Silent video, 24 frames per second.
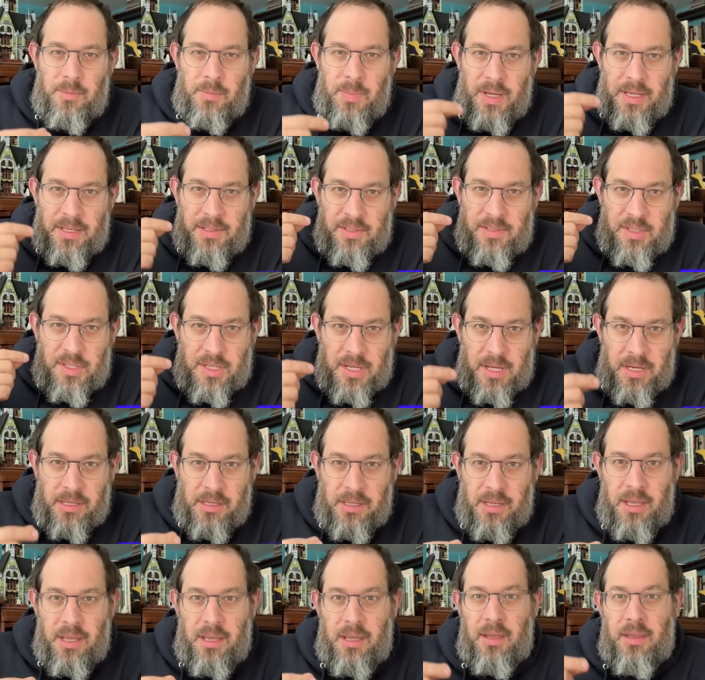by
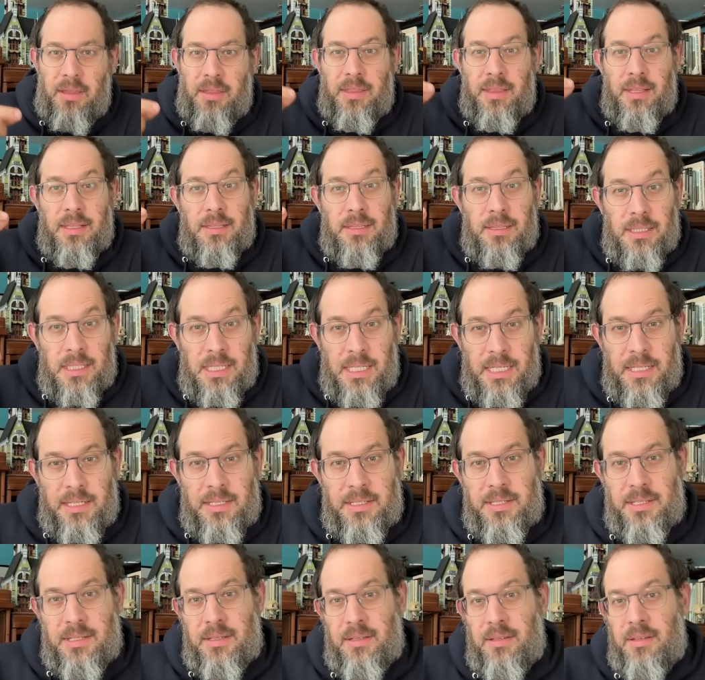studying the
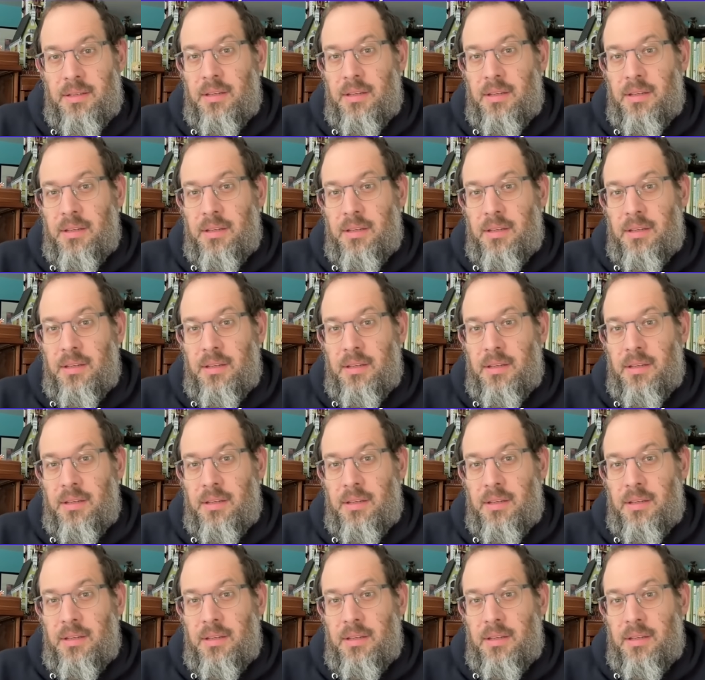leaked,